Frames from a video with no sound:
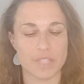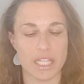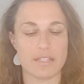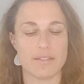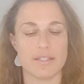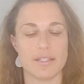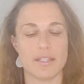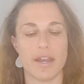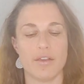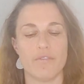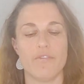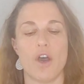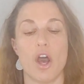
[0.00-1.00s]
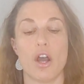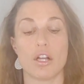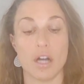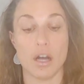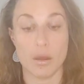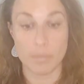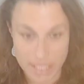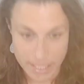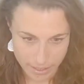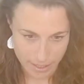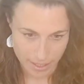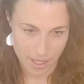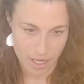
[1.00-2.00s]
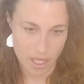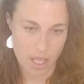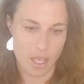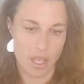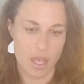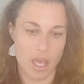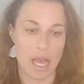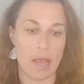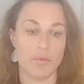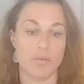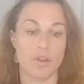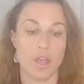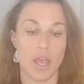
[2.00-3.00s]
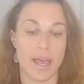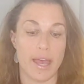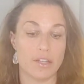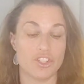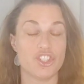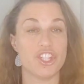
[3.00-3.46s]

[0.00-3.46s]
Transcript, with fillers: Instead of accommodating and, and